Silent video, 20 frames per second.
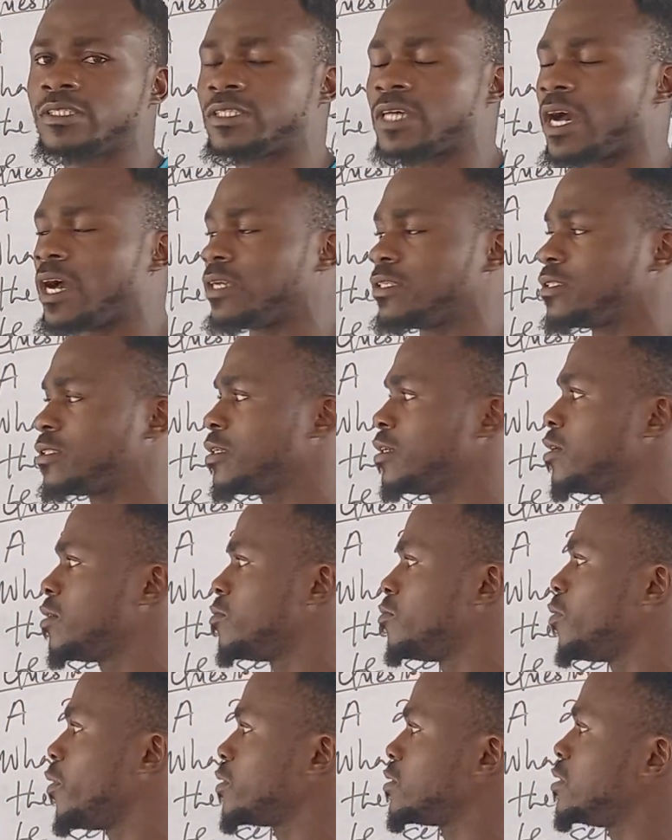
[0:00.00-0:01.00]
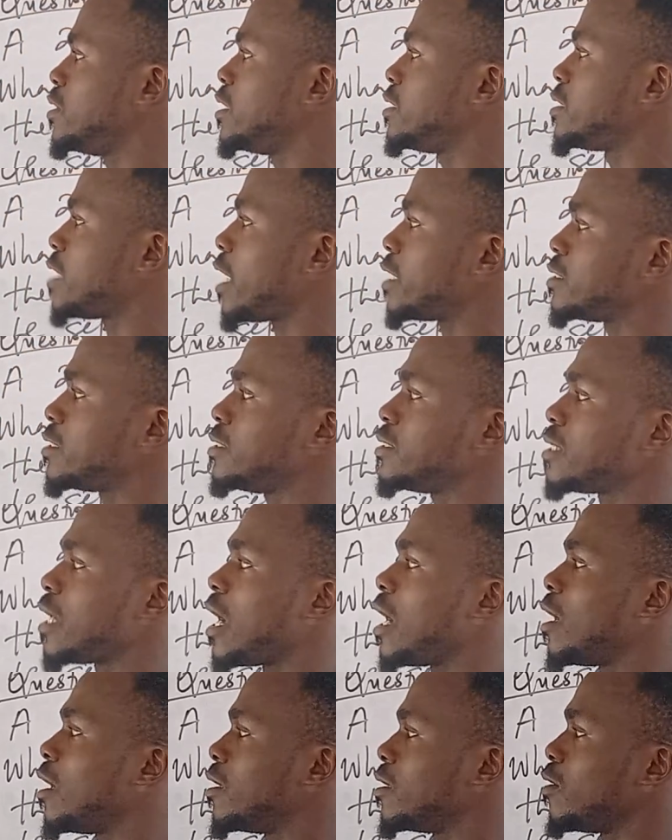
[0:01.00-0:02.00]
charge. But the charges
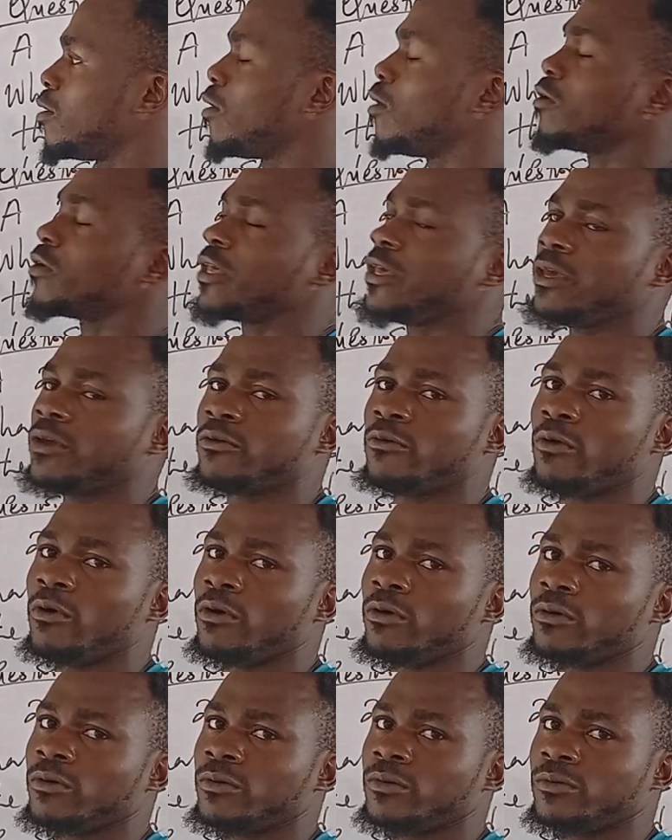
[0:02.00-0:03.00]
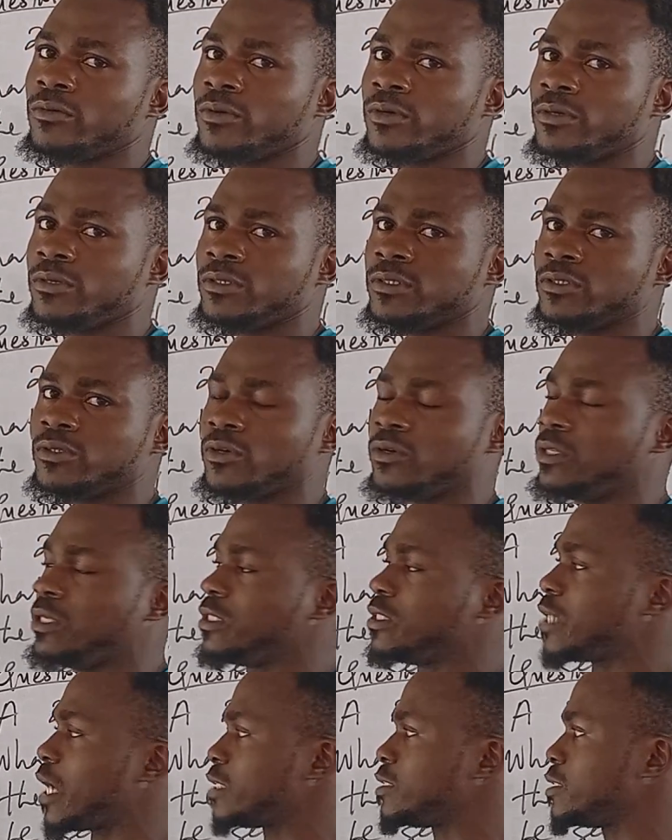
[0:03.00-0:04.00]
are equal. So
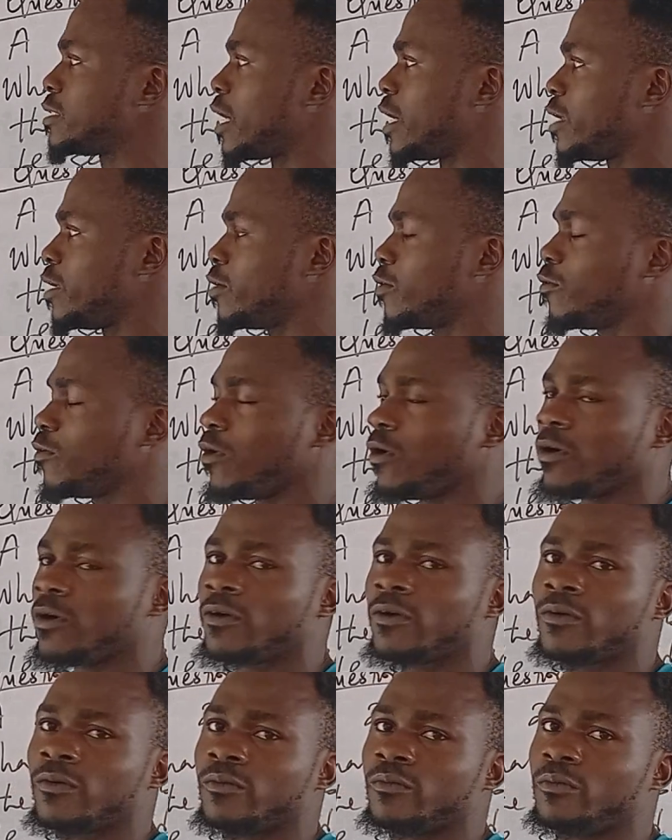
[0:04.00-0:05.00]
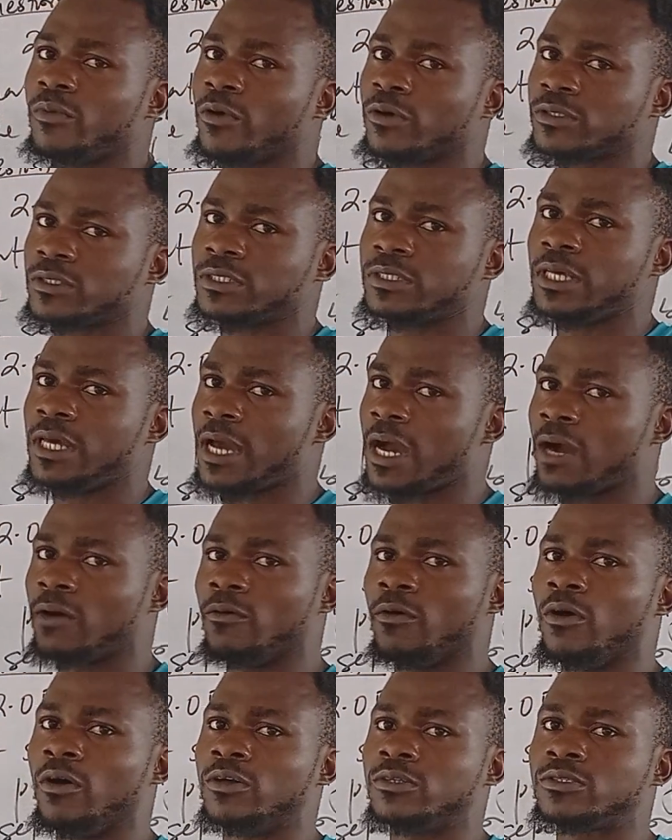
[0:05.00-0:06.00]
the charges are equal, but they
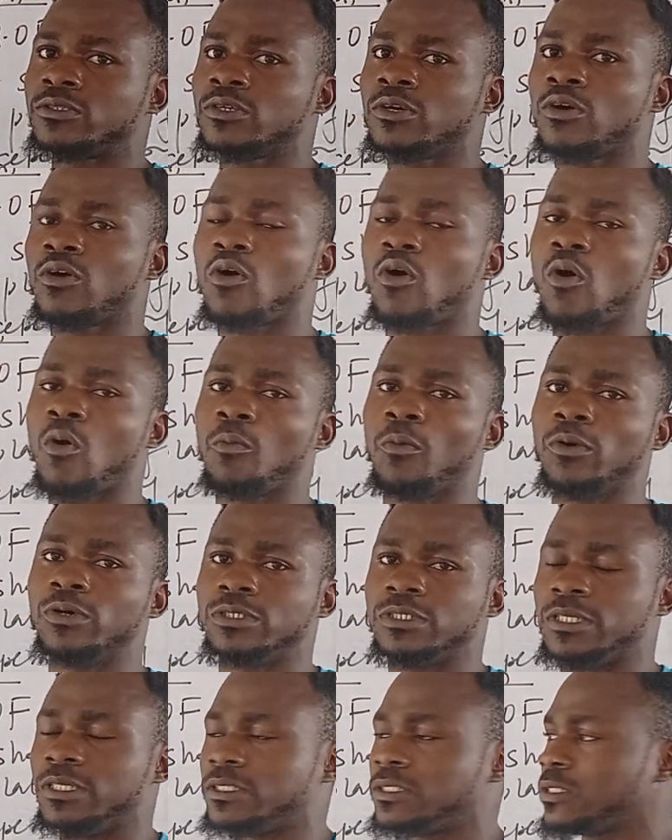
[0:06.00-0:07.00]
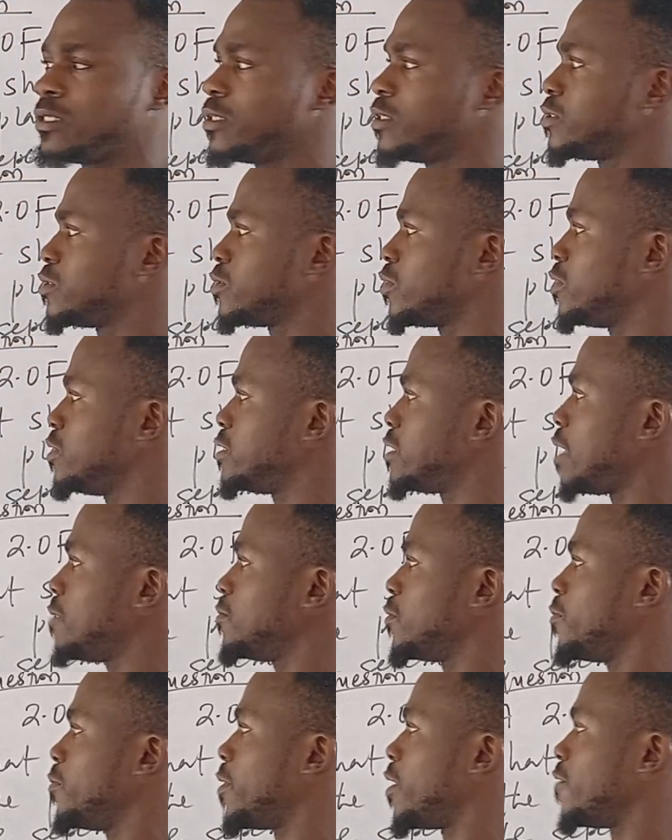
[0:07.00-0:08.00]
are opposite. So the
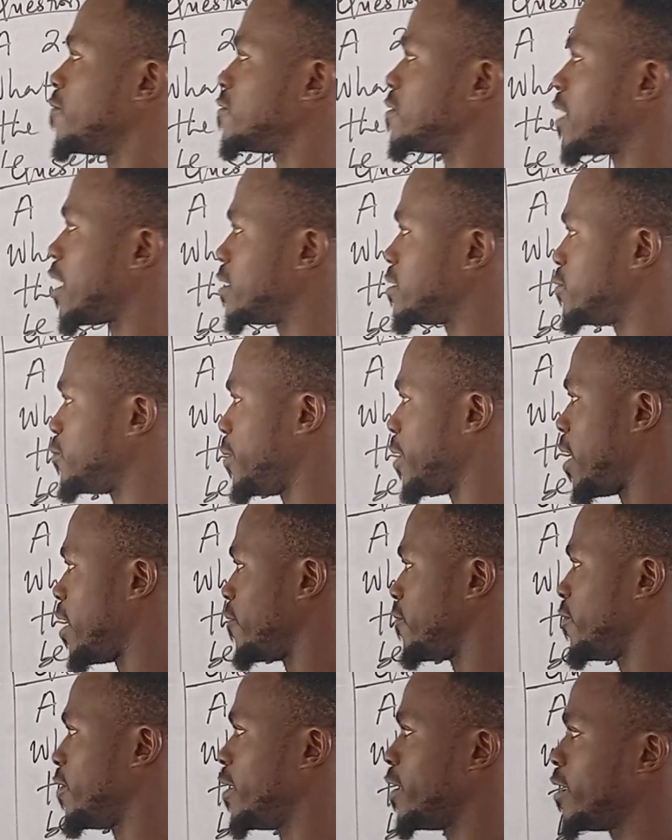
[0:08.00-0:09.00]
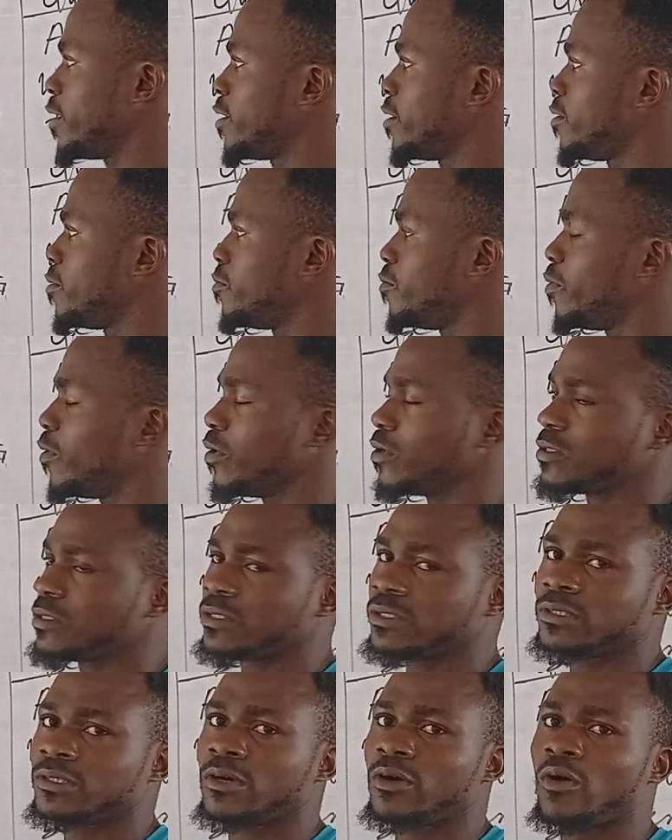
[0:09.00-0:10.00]
same number of charges we have here, but
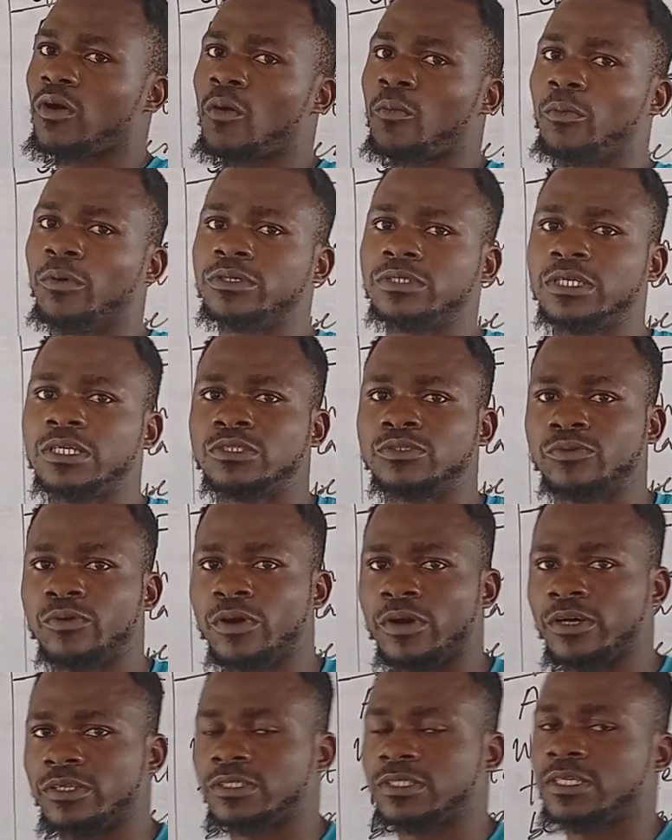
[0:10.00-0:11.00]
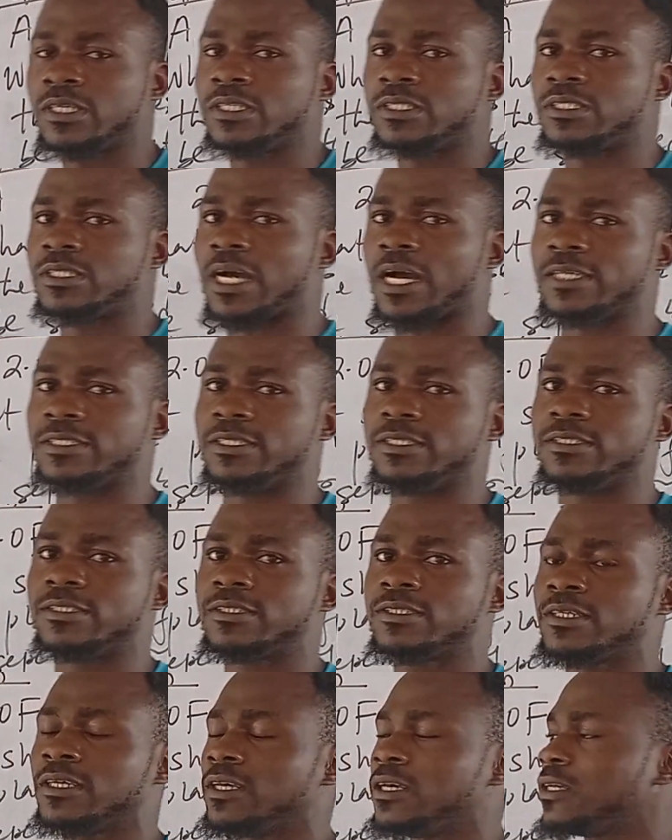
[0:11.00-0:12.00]
opposite
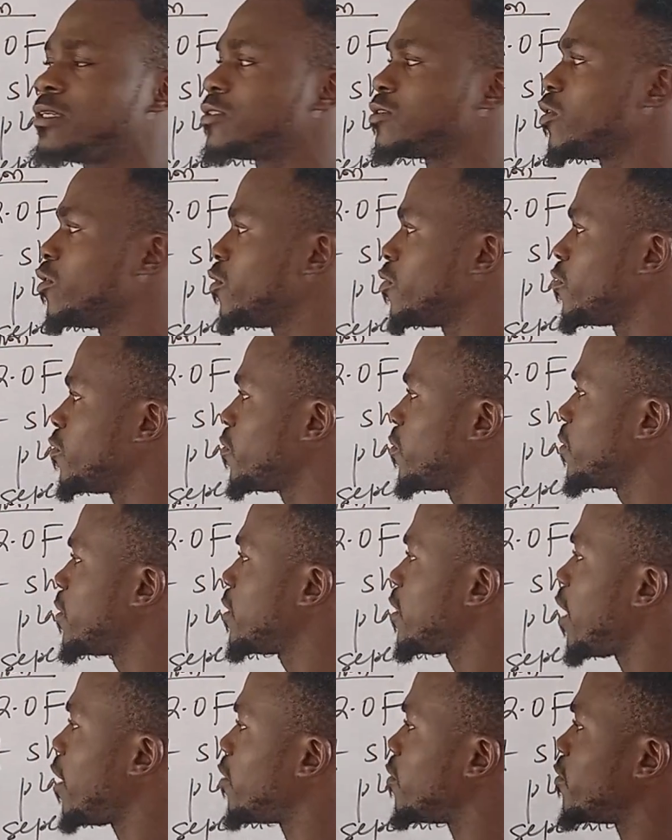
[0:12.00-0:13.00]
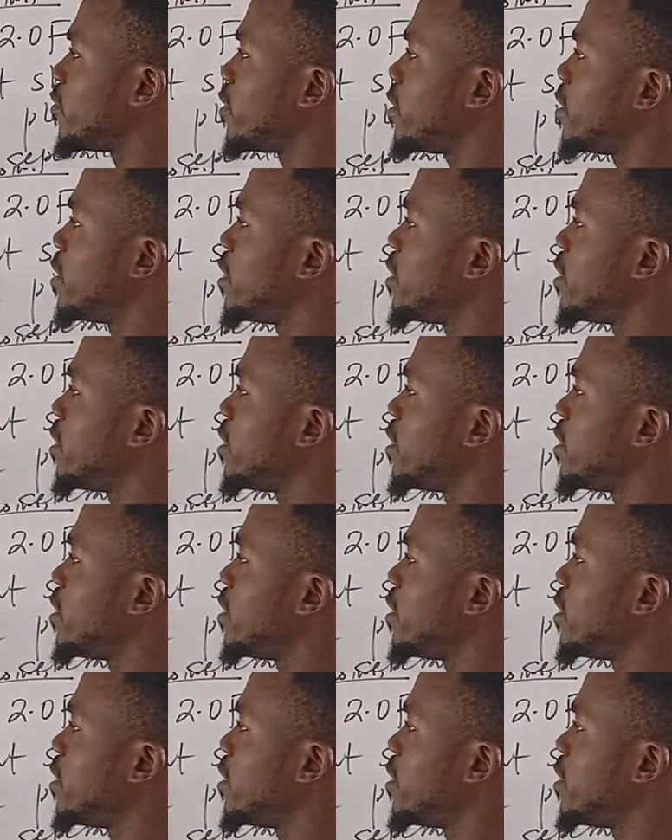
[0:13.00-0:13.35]
charges. So now,